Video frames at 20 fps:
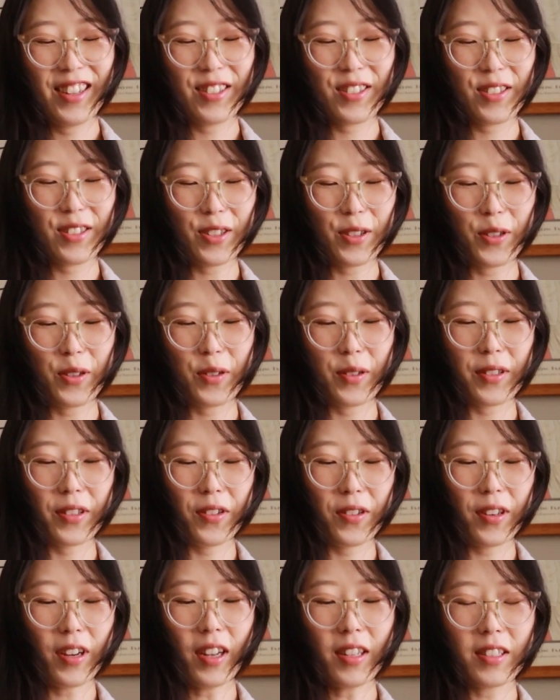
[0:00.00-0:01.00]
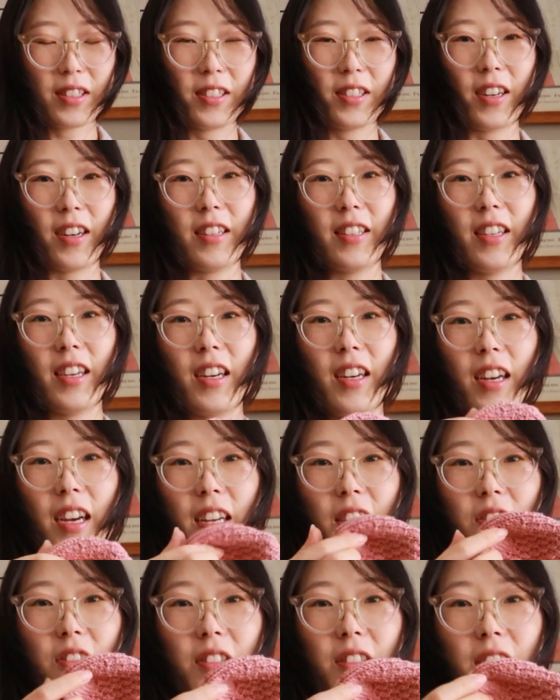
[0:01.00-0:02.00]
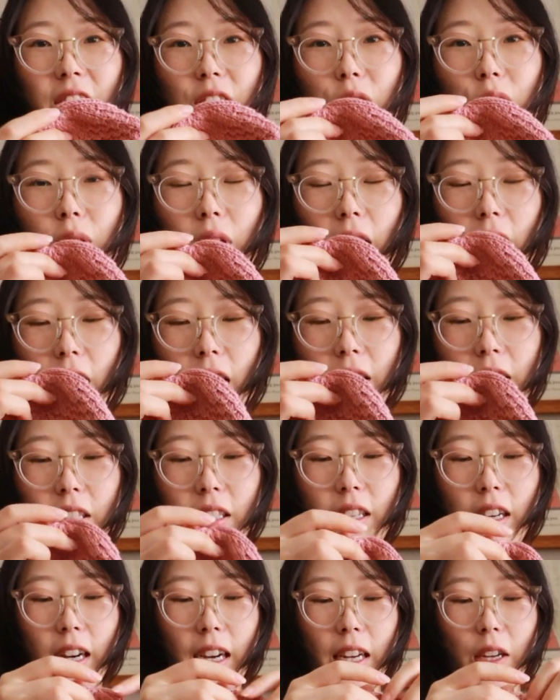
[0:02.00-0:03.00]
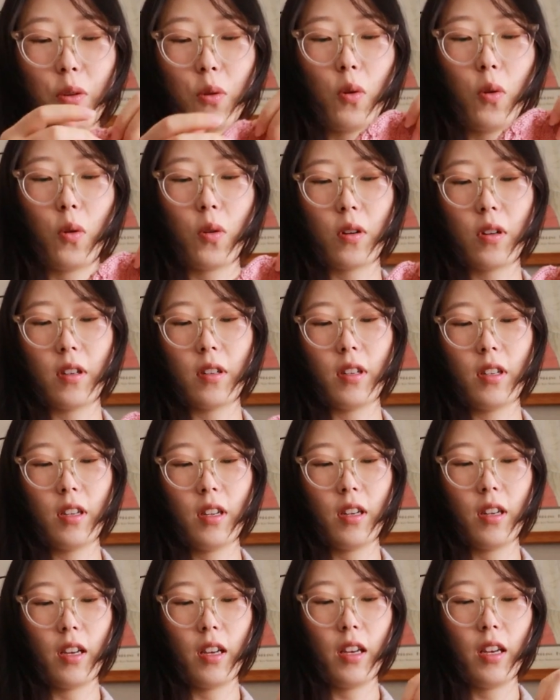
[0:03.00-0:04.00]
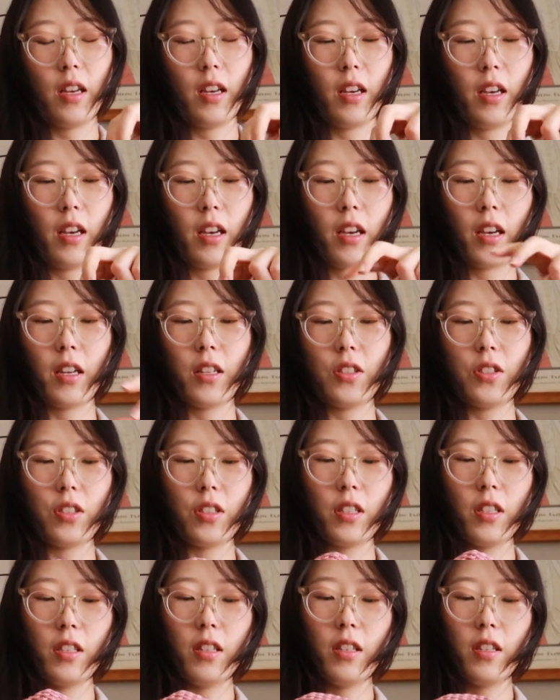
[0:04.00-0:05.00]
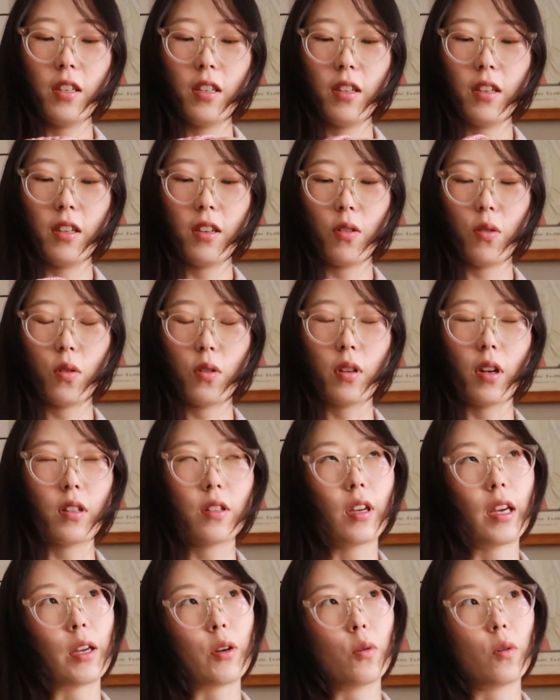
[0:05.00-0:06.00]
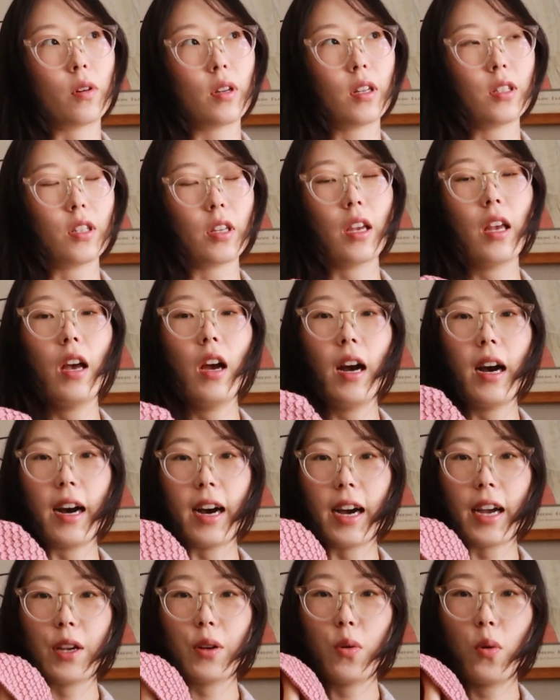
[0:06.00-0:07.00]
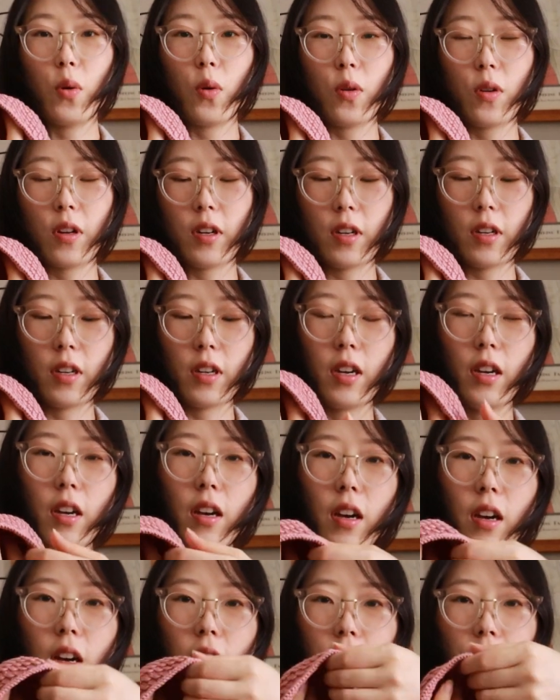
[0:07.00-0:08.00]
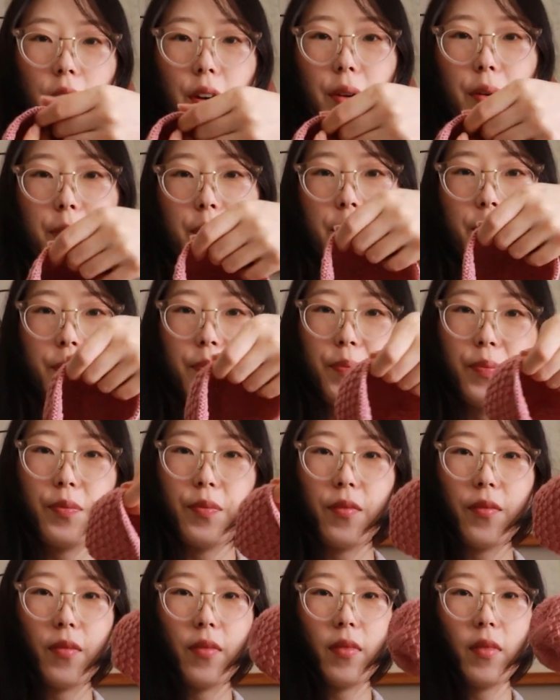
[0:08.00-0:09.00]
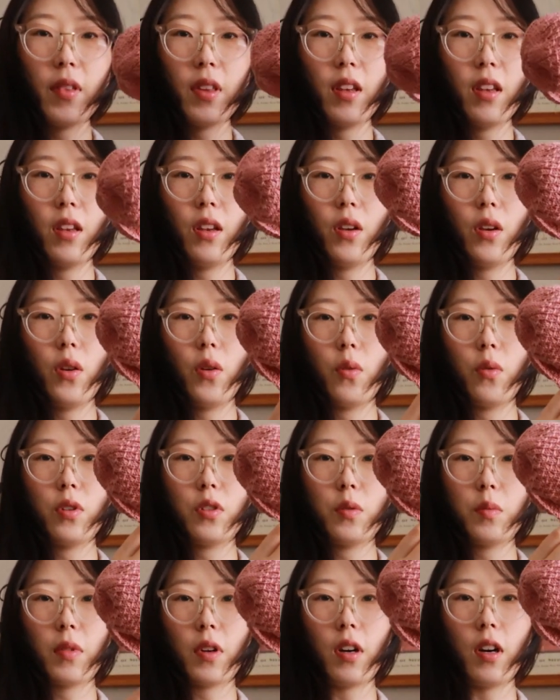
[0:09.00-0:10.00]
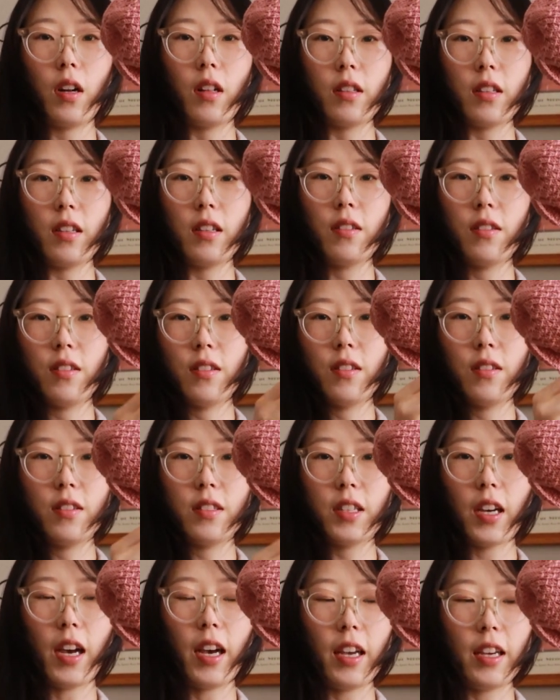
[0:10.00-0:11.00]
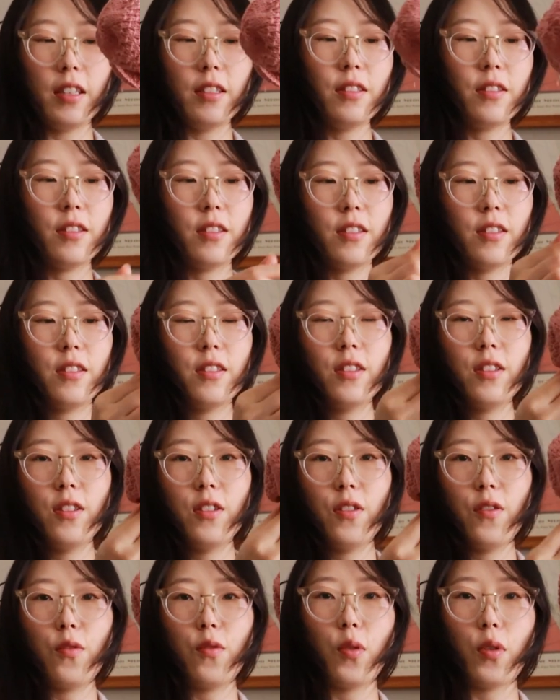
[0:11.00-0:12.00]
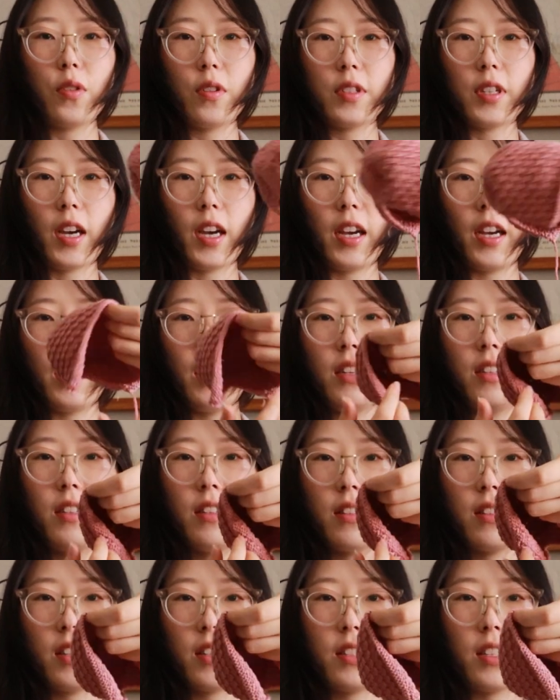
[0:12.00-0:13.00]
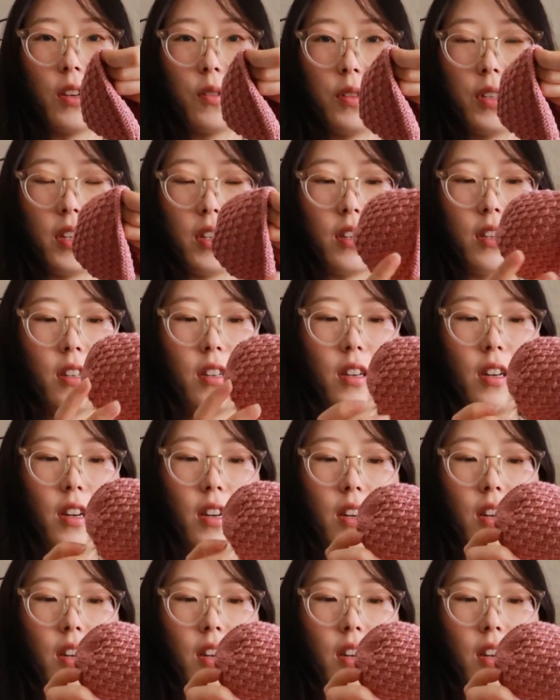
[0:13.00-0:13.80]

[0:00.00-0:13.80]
So they're not done yet. I just need to add the I-cord edging, or not the I-cord edging, I-cord, what do you call it? Ties for the tie, like down here.